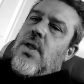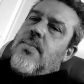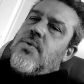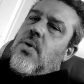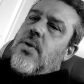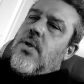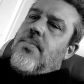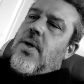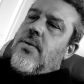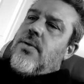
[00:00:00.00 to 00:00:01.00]
I'm talking
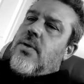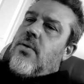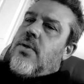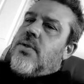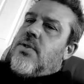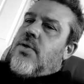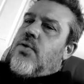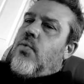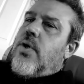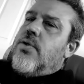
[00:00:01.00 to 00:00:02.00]
about the current
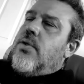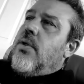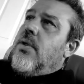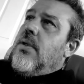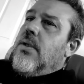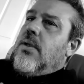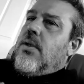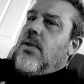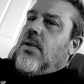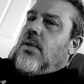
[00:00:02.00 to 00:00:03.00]
situation
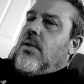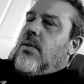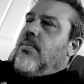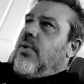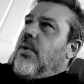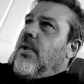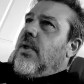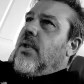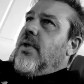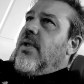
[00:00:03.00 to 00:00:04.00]

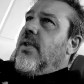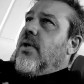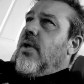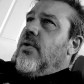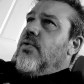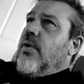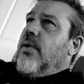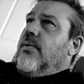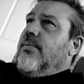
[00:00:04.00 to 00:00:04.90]
politically in the country.